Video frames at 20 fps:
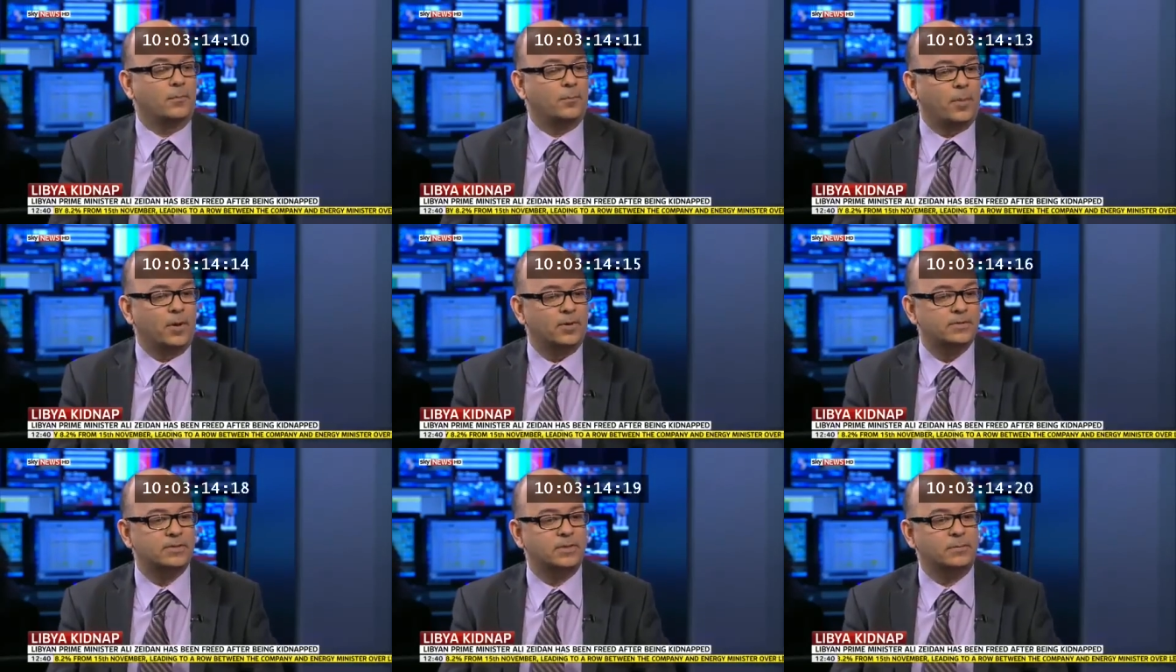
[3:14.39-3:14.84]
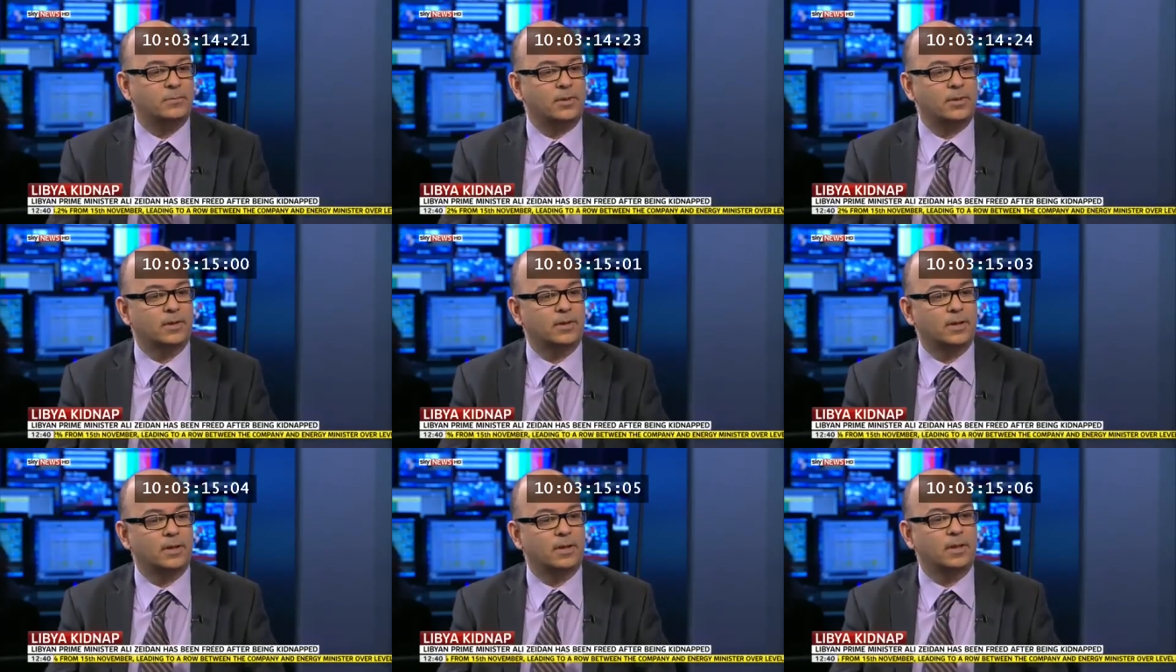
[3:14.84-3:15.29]

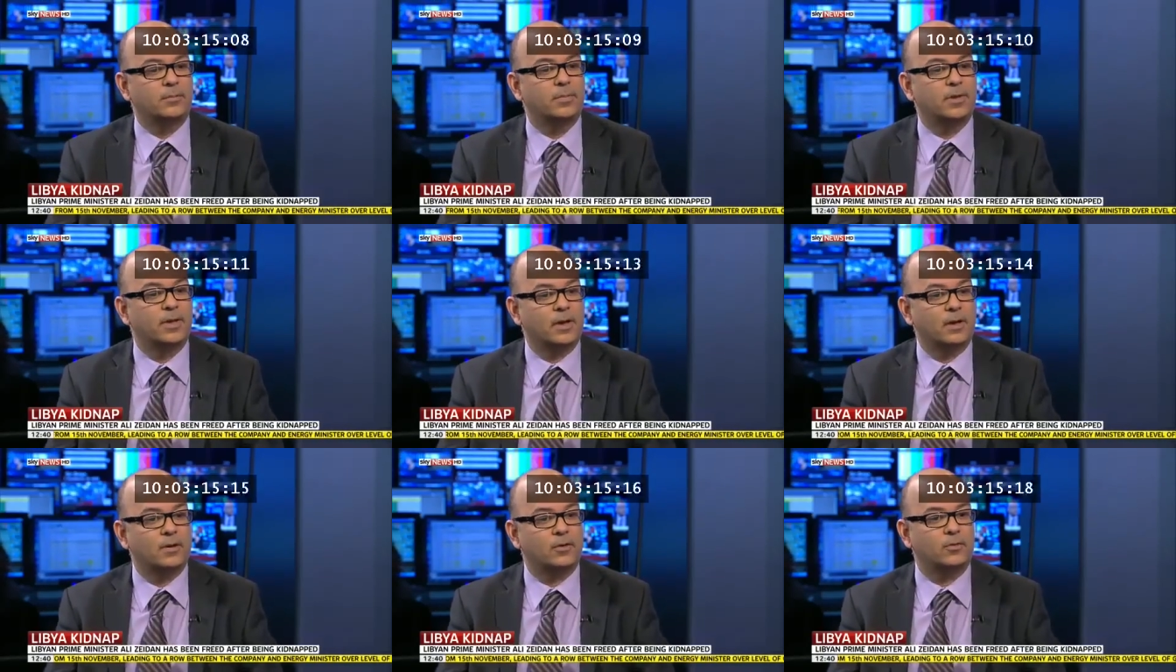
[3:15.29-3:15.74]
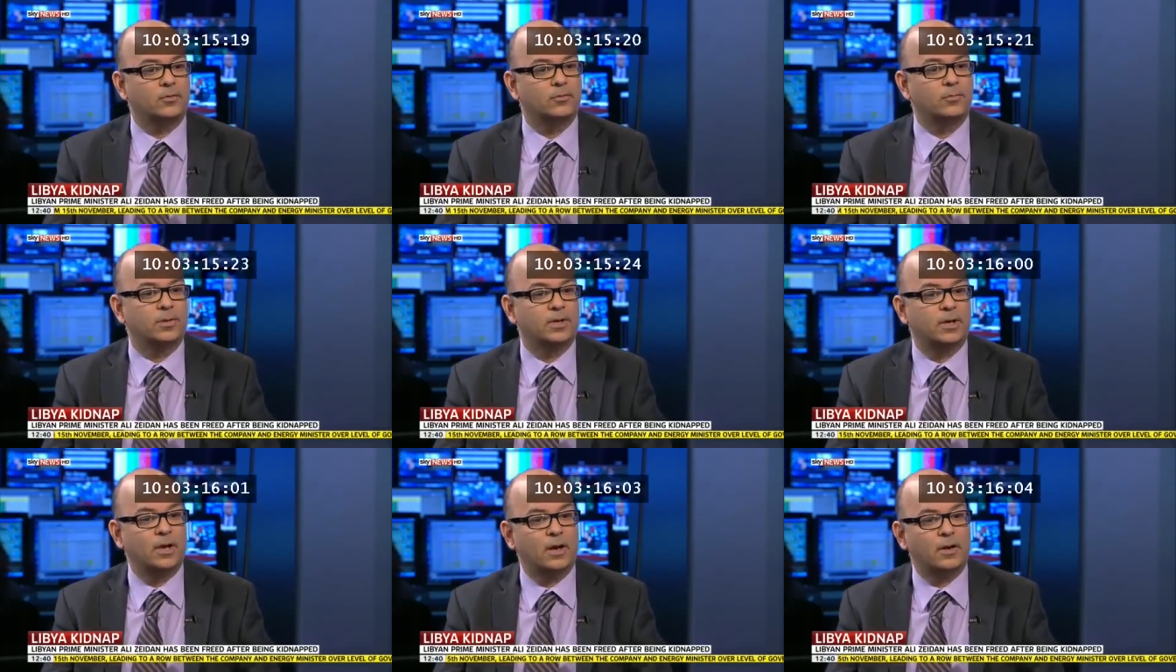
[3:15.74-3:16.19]
possibly Libya
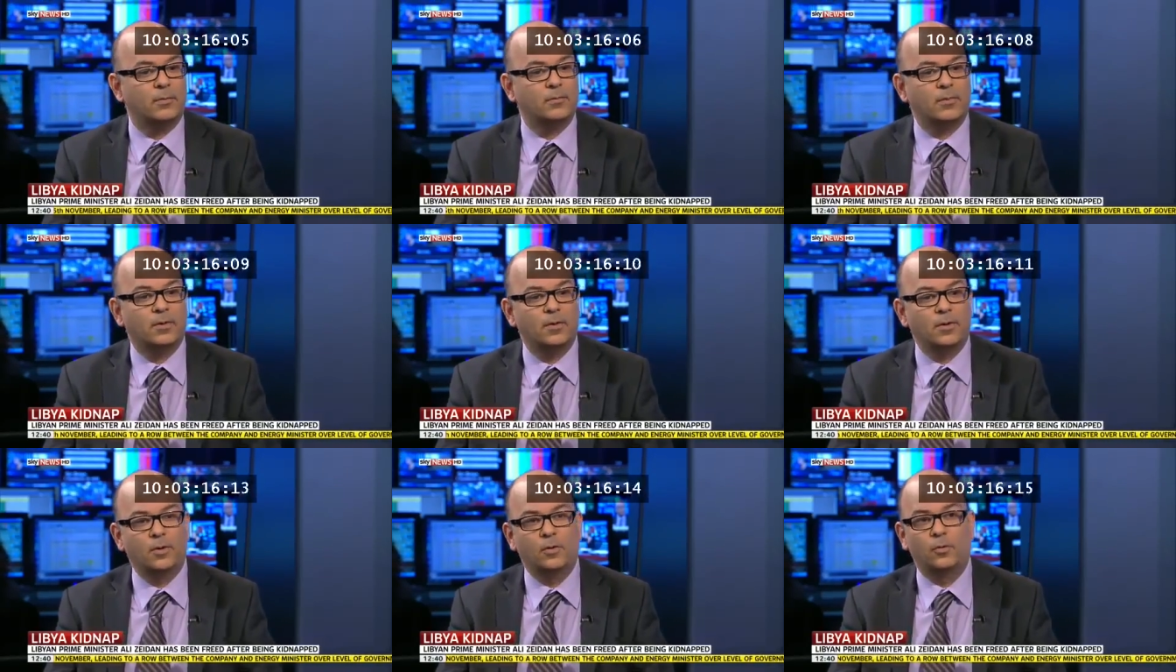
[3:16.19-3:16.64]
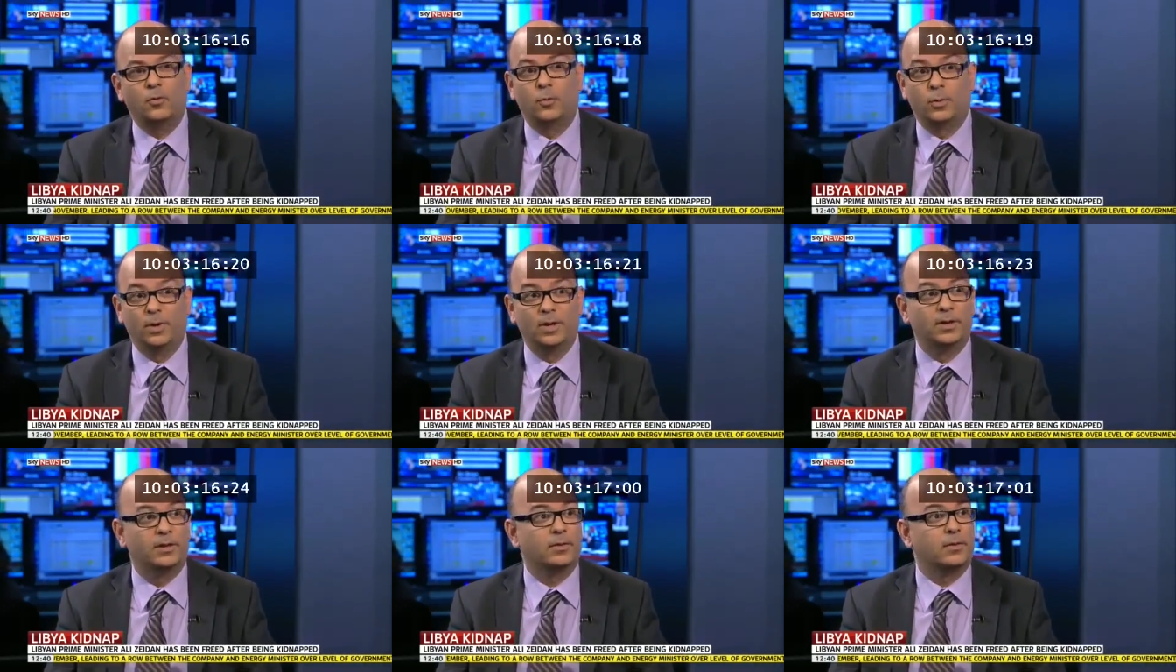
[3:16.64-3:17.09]
could become
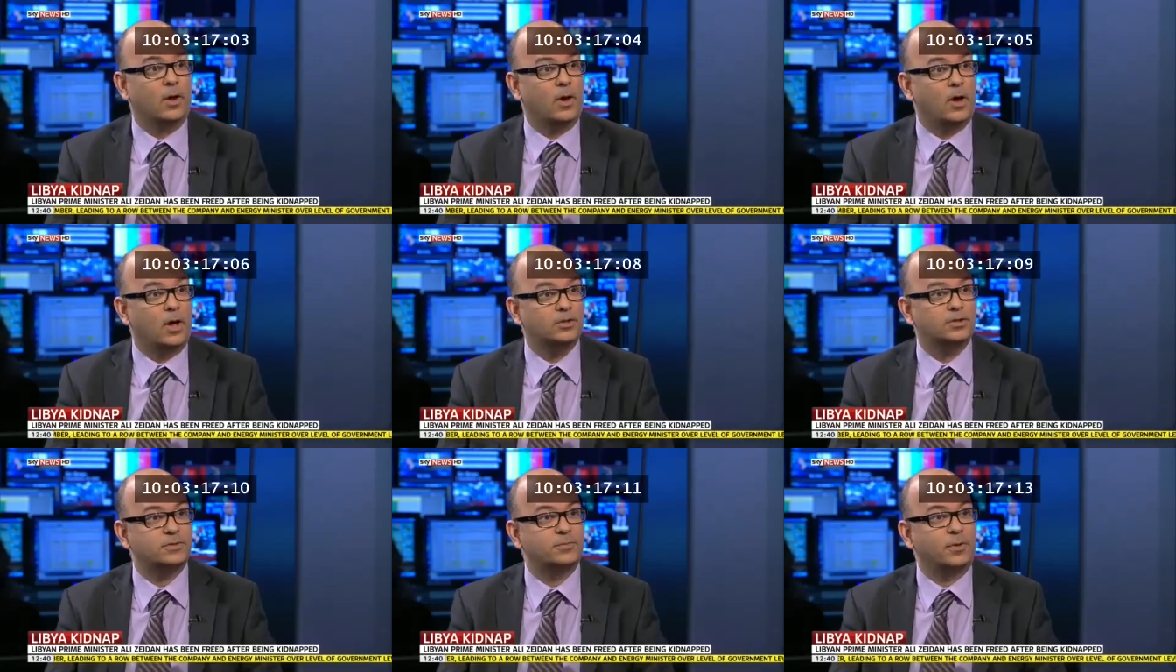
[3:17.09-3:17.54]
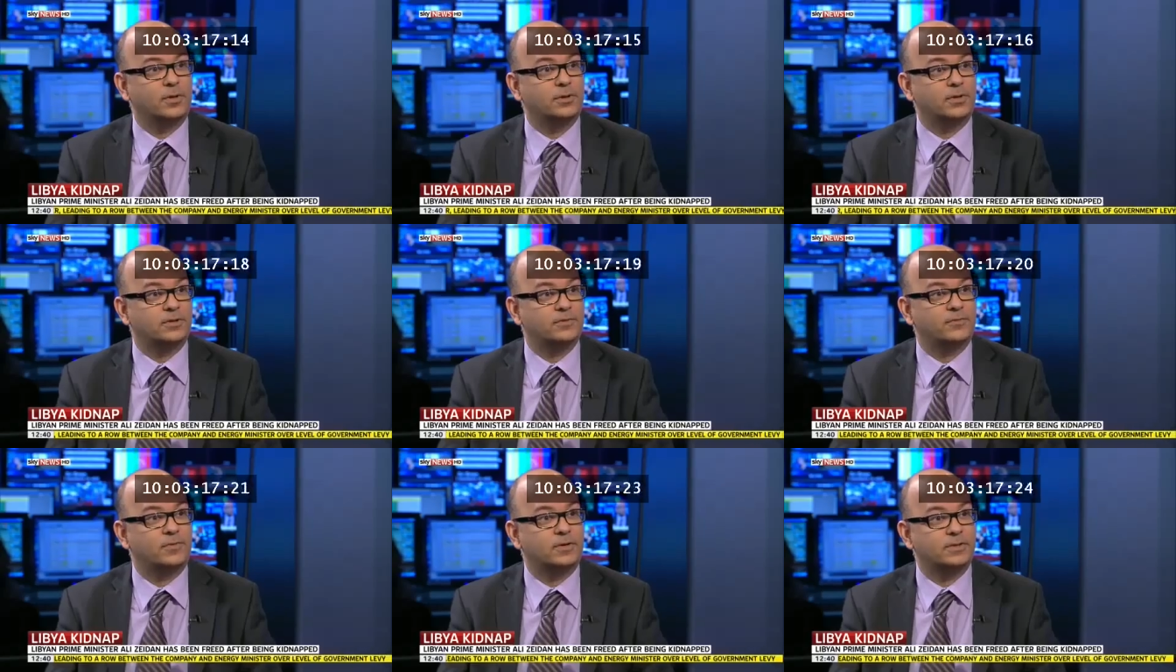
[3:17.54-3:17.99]
really the hotspot
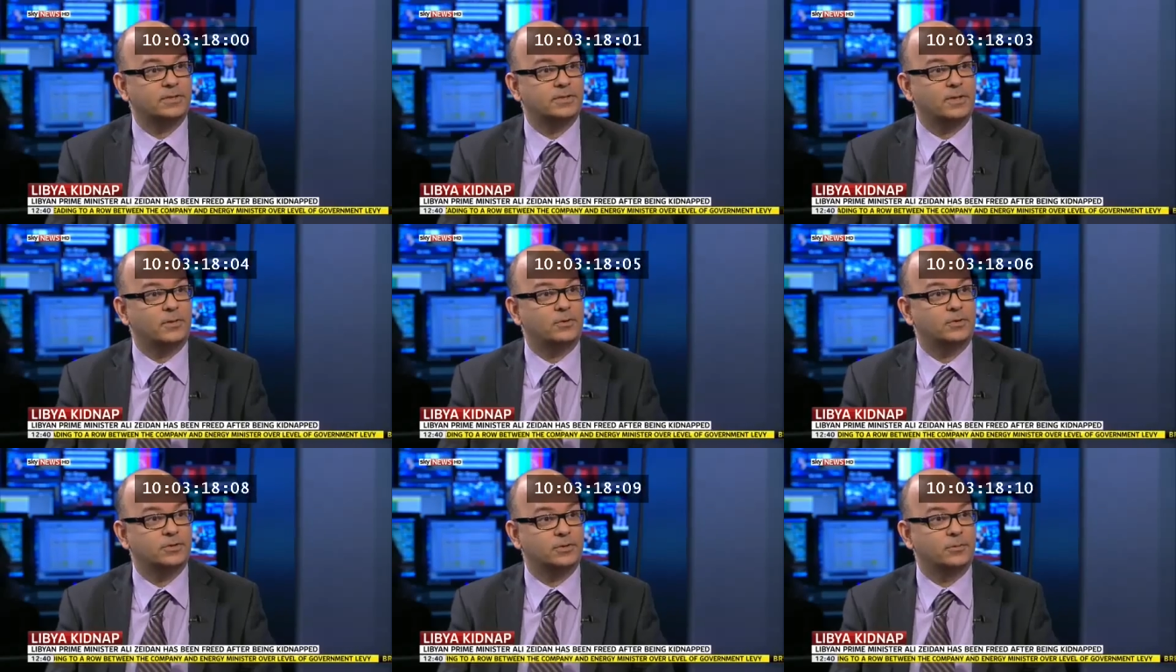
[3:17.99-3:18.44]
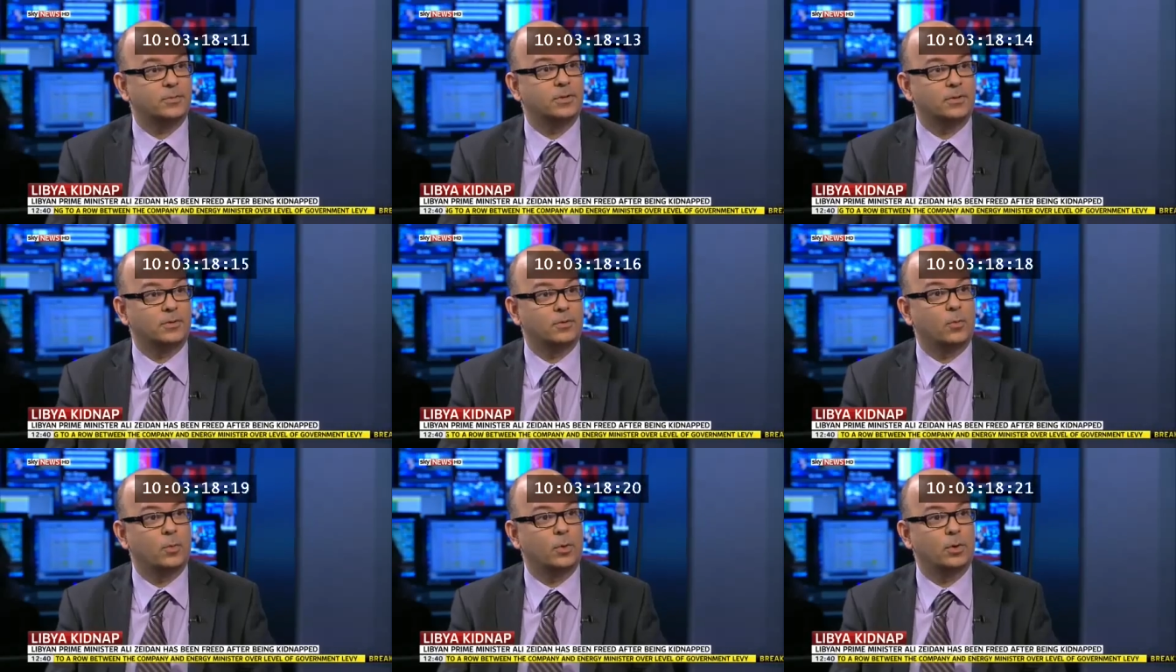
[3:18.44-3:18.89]
as far as terrorism
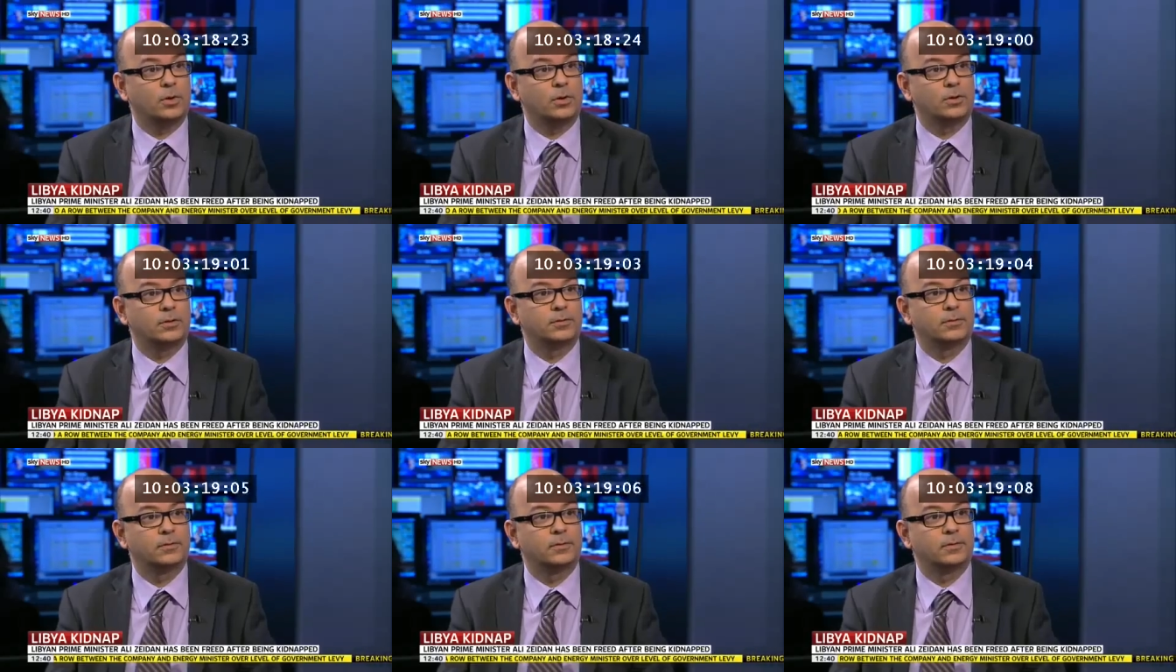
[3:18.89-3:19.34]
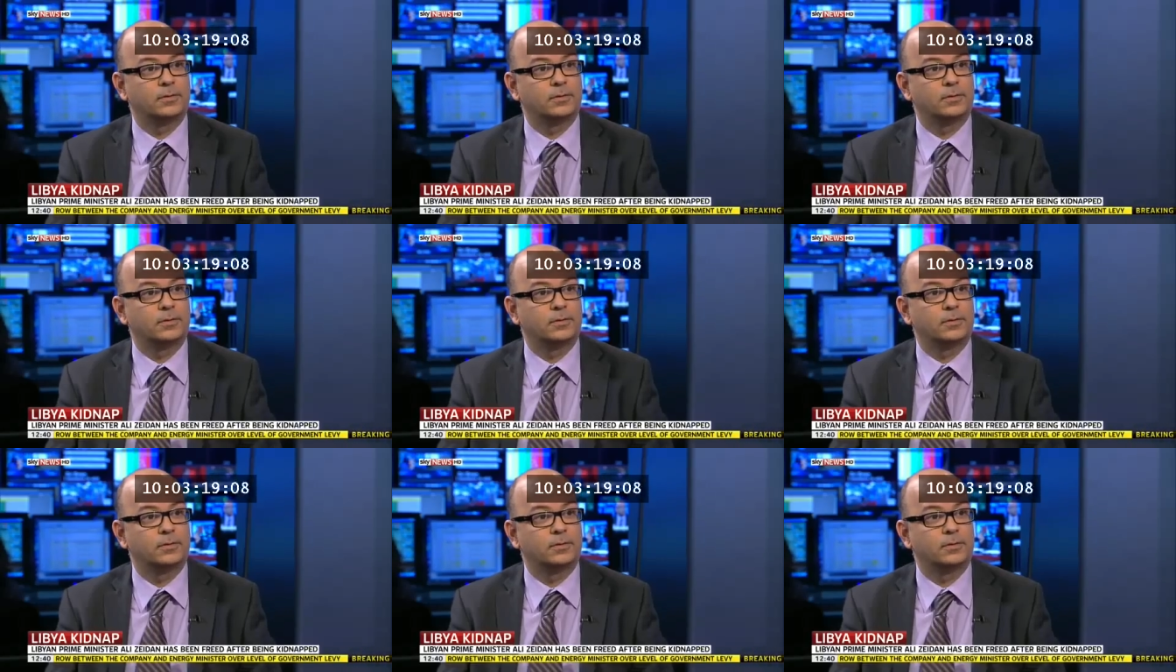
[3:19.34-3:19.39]
in the world.